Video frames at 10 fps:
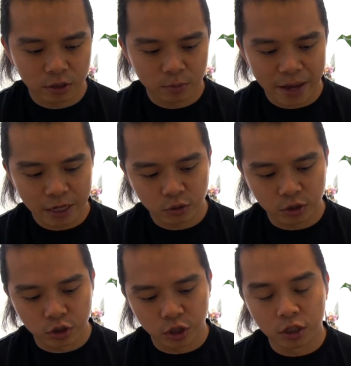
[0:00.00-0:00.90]
battery
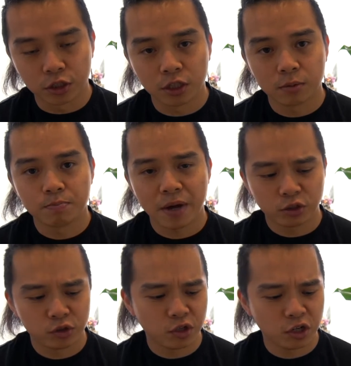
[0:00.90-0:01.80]
charger,
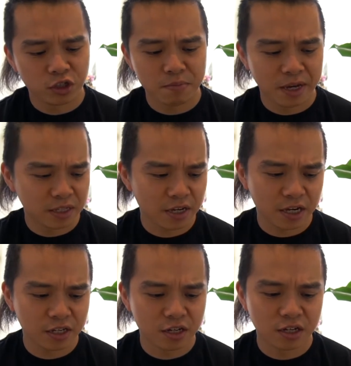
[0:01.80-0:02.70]

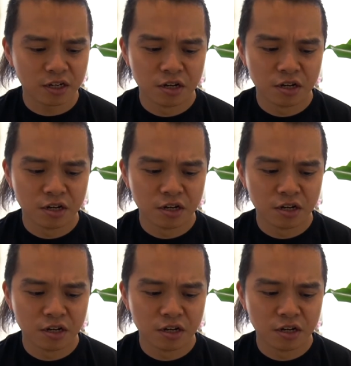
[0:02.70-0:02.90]
maintainer,